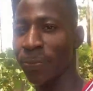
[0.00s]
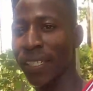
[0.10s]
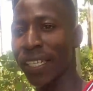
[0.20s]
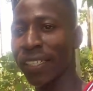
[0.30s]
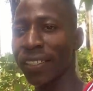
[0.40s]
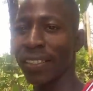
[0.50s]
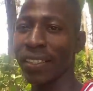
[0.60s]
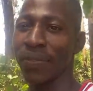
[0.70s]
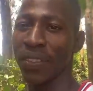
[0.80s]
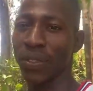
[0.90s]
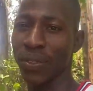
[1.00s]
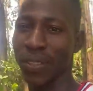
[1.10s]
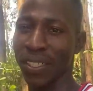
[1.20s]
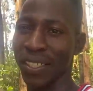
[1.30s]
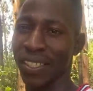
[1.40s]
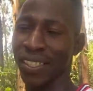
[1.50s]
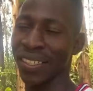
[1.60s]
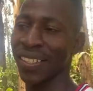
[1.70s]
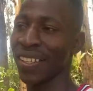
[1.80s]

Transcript: channel. Davy Jr. here.